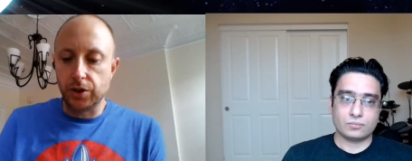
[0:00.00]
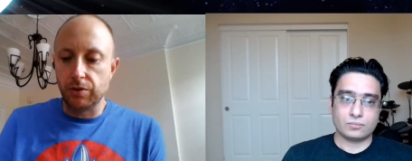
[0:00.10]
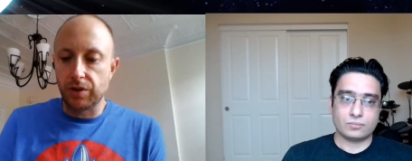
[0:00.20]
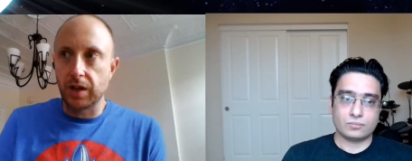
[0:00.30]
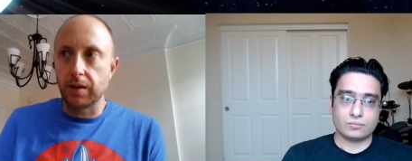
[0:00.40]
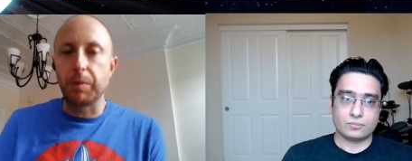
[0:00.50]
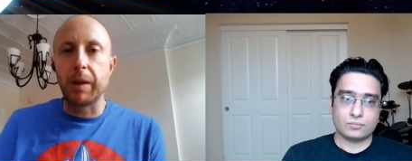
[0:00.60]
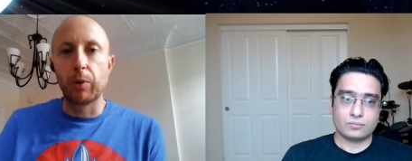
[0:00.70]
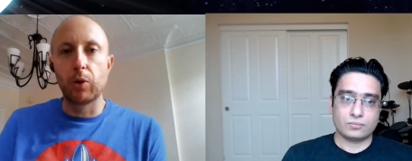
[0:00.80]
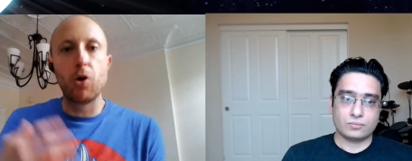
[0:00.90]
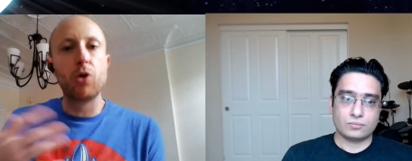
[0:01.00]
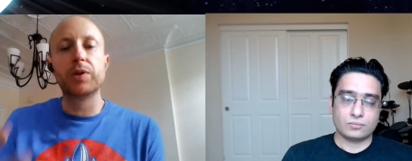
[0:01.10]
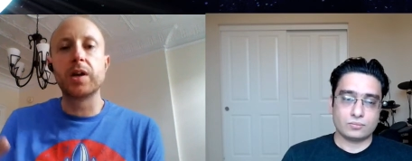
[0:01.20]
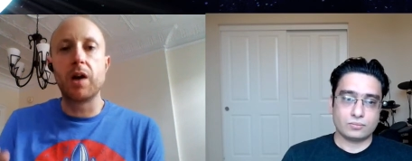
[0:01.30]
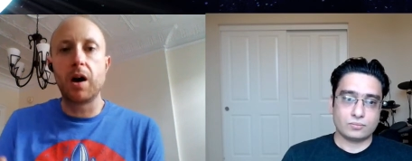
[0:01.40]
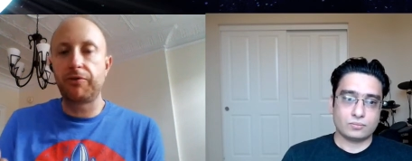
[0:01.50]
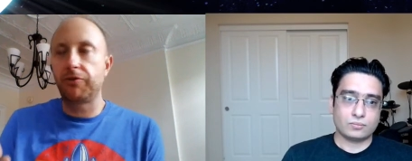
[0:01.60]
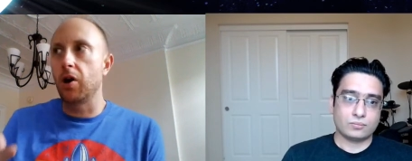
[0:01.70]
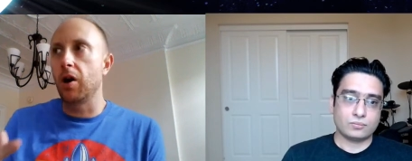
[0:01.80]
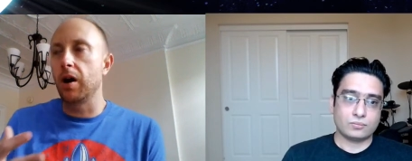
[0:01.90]
Speaker 1: do you think that people are holding off
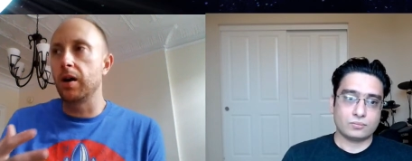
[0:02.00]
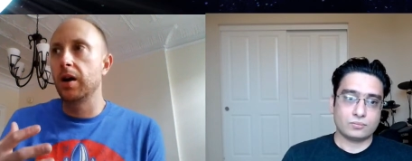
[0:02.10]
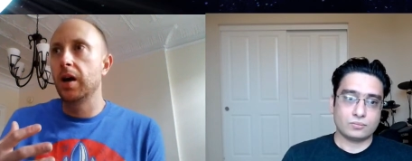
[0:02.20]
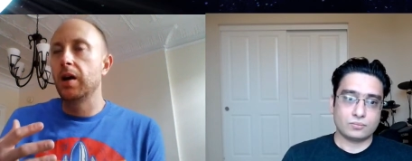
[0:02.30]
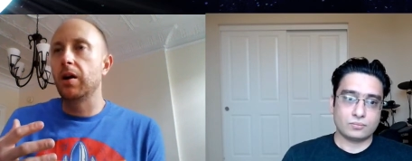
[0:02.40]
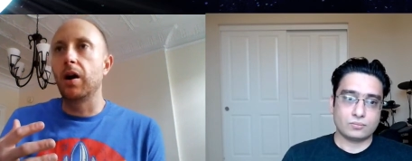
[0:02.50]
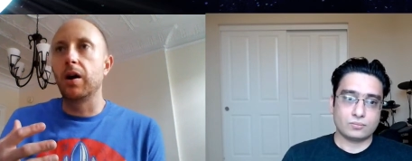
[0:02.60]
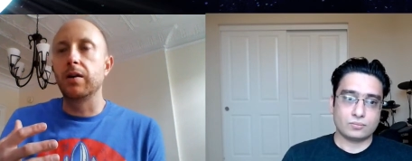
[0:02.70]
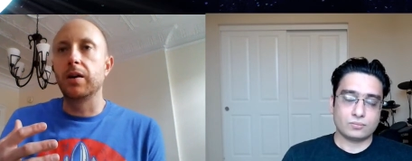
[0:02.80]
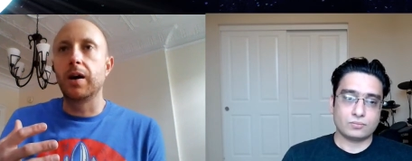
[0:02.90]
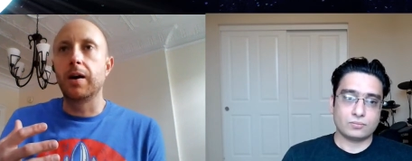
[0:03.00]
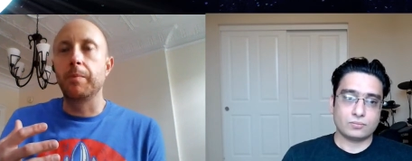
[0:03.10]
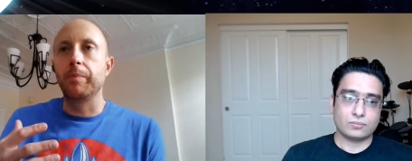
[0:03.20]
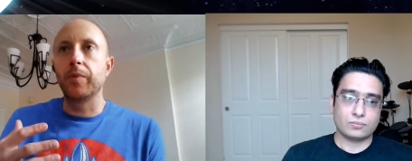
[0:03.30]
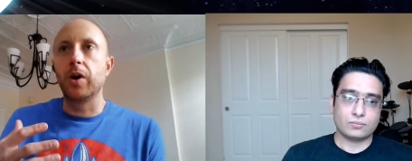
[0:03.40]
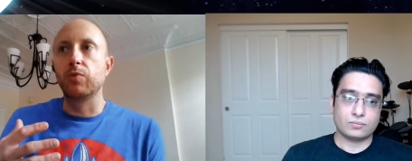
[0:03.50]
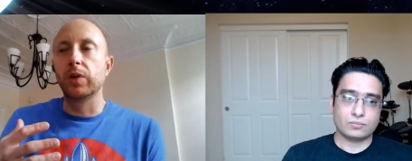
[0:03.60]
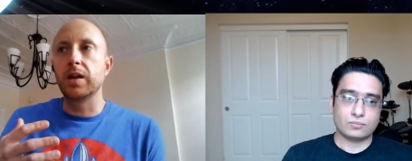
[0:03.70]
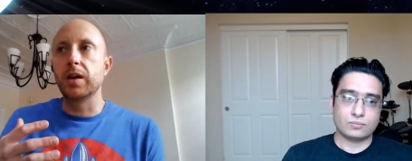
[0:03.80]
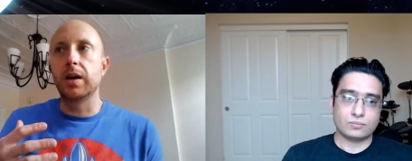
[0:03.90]
on on um, on
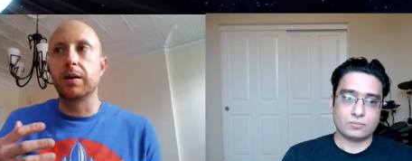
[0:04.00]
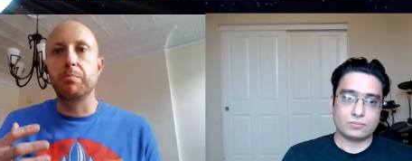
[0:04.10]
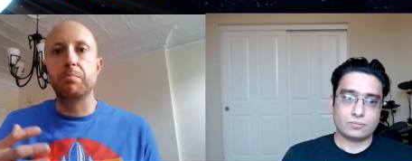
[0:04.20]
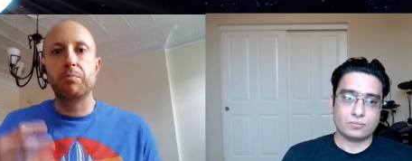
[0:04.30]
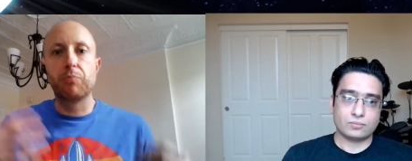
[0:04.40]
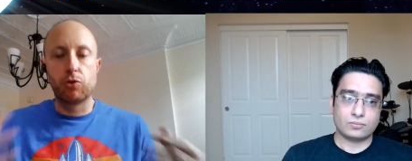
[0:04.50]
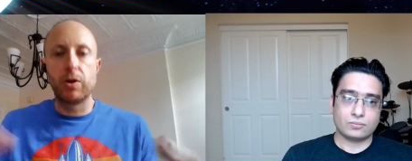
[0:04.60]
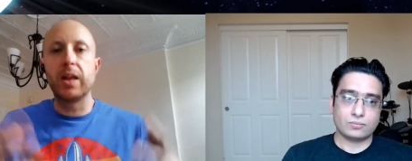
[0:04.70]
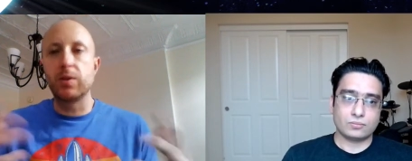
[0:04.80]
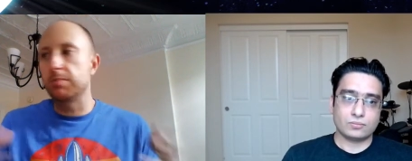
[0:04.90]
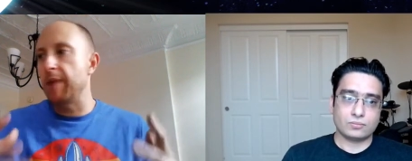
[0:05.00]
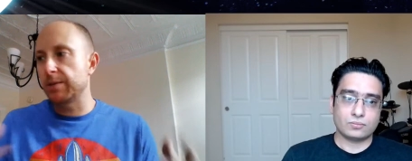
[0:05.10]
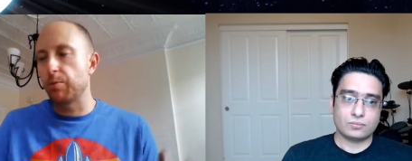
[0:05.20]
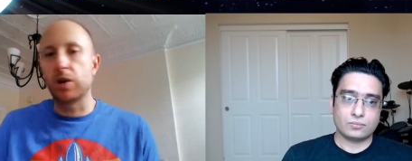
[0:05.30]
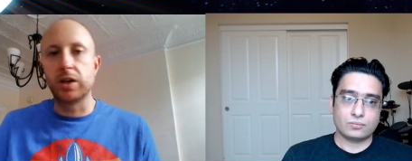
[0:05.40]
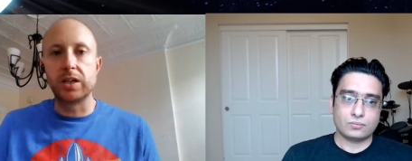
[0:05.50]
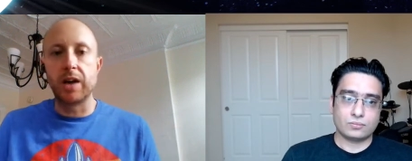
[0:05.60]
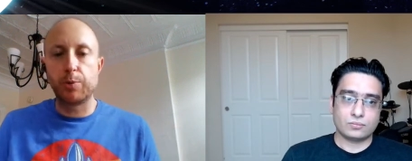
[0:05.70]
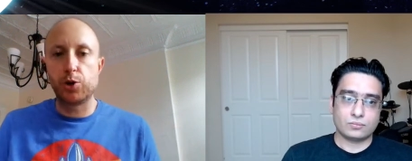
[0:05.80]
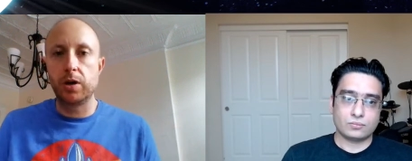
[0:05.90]
really uh, creating this mass market
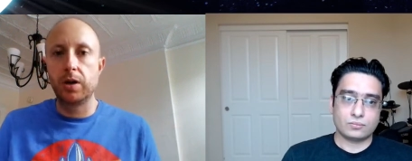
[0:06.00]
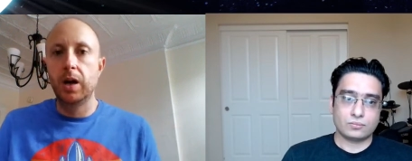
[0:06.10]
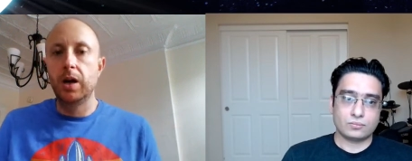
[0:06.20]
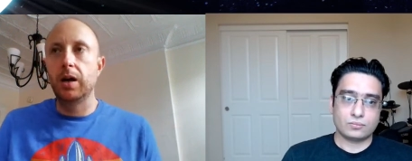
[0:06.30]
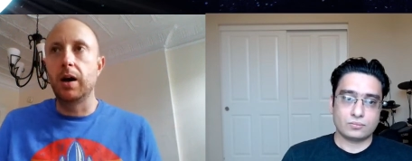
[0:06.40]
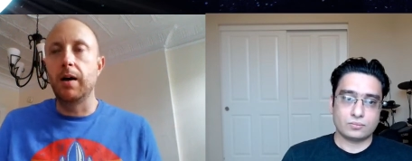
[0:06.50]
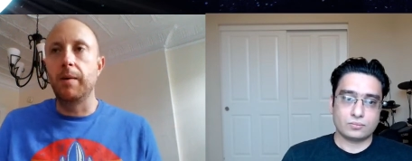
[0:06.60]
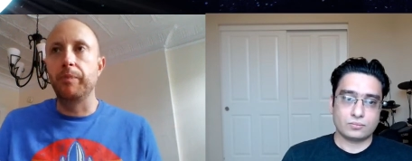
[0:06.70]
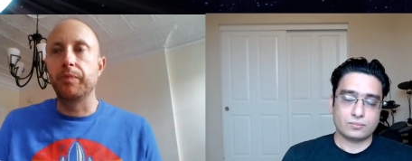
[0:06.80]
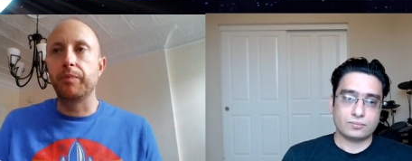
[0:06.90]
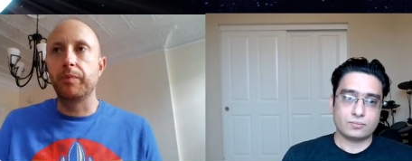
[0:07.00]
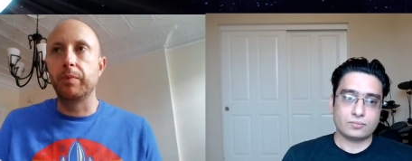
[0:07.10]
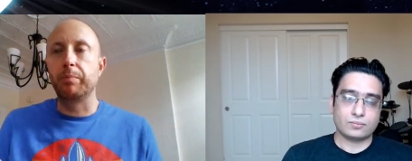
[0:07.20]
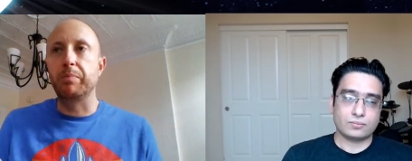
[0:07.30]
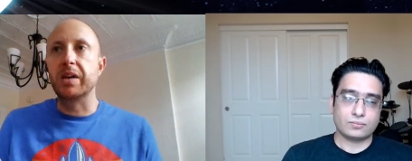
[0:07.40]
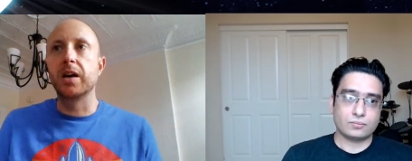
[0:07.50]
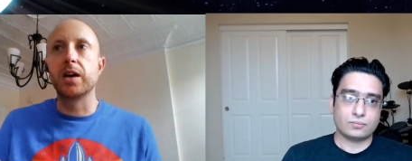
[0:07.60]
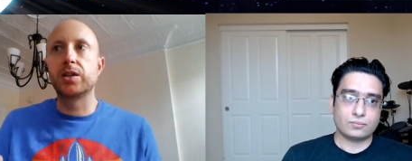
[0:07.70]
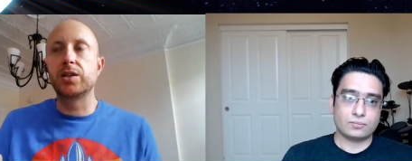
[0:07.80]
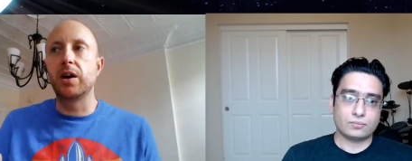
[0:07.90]
adoption um,
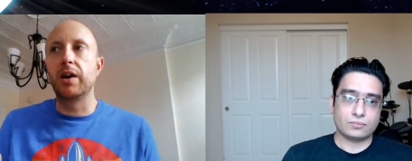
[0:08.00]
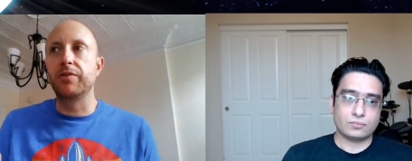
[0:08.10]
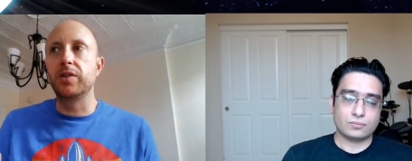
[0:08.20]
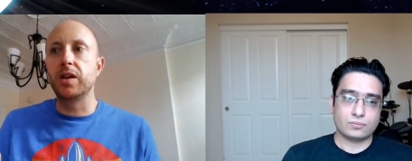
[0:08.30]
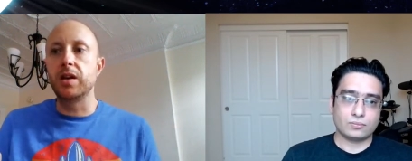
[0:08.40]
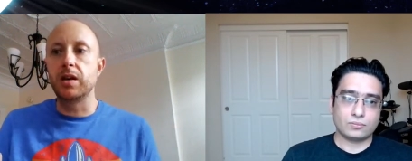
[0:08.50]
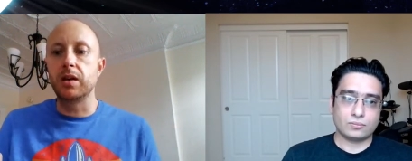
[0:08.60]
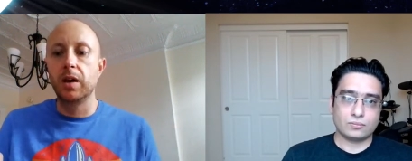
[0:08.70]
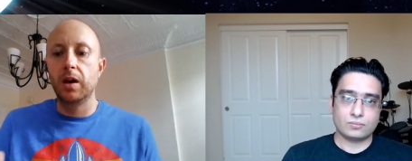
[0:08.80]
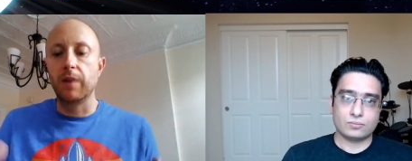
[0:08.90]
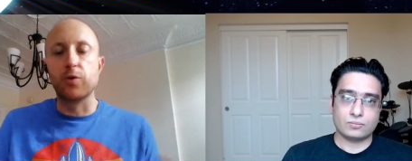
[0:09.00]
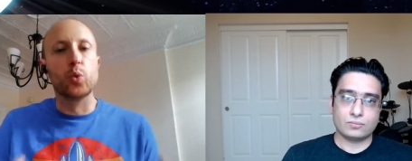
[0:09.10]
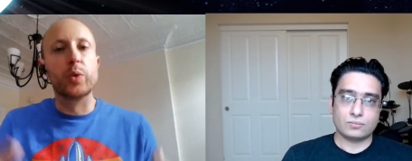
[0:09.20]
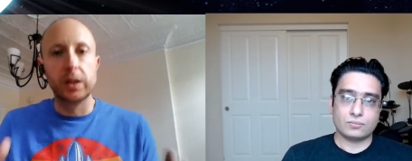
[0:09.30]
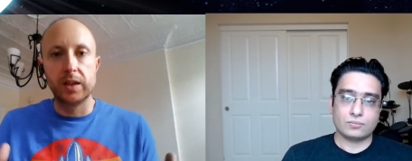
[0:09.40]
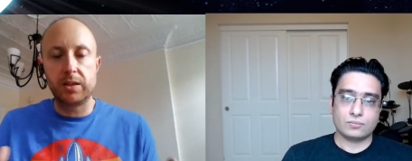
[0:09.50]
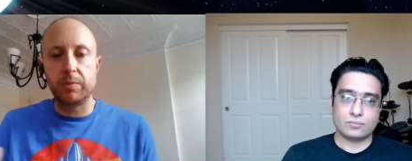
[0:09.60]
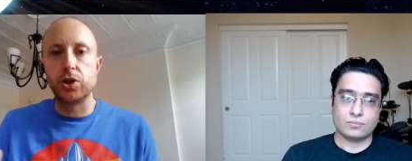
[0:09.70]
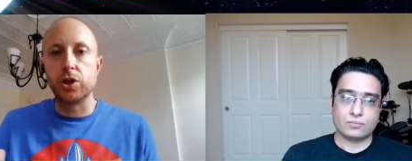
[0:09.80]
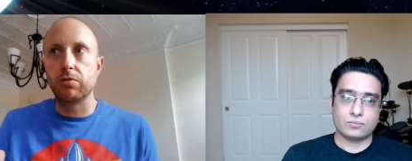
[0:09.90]
because of the of the realism?
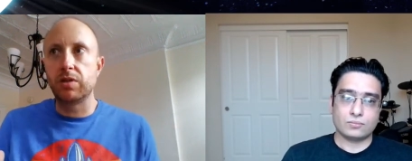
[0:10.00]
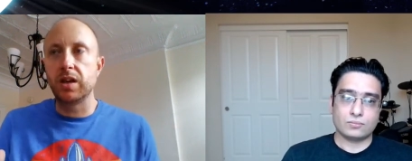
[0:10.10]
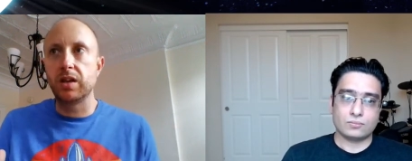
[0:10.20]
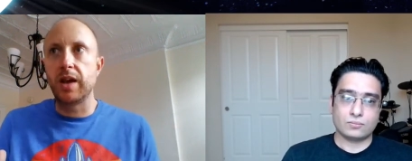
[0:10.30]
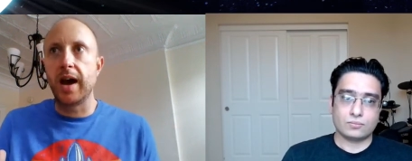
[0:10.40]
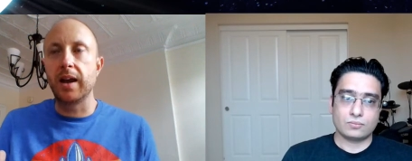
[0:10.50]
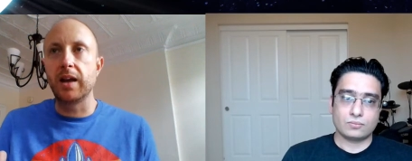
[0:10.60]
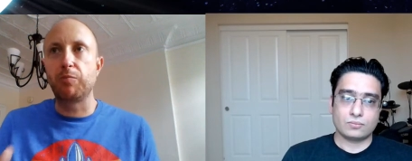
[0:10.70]
And do you think that